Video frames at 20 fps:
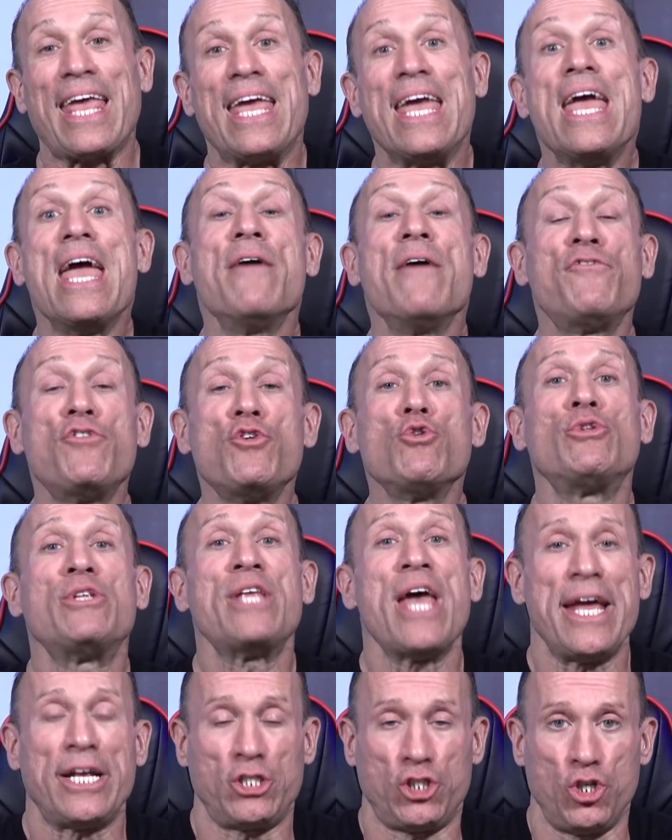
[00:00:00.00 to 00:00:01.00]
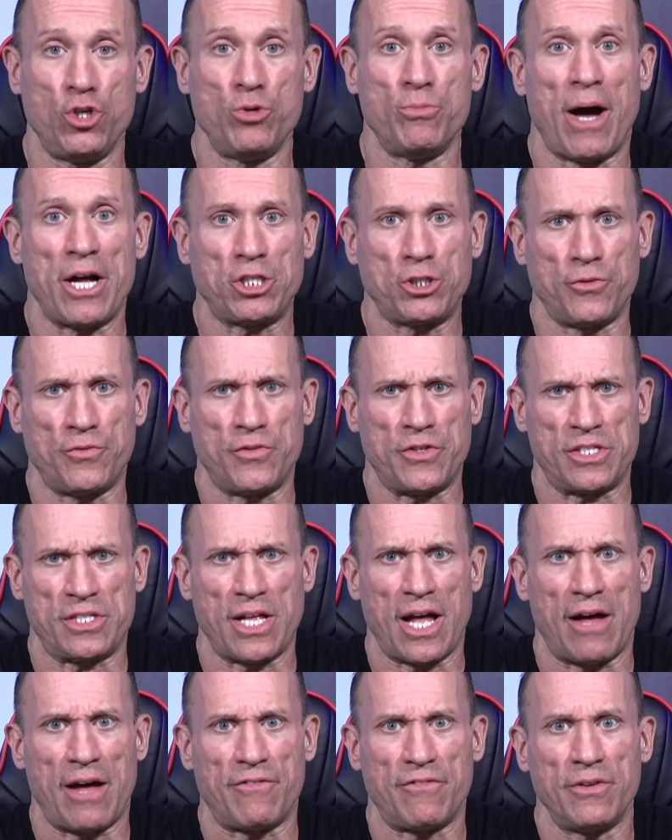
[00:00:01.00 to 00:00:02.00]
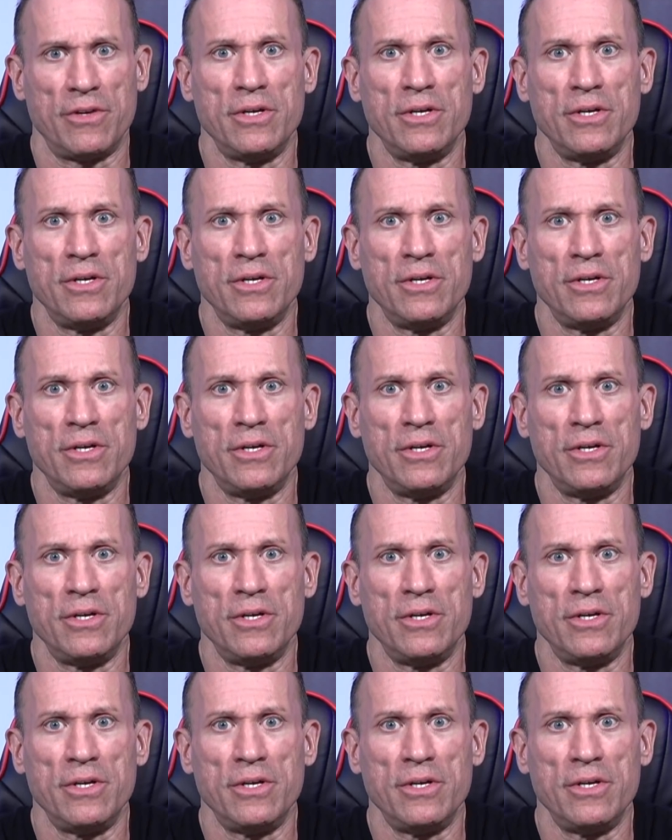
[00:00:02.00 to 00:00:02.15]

If you take too much of the stuff,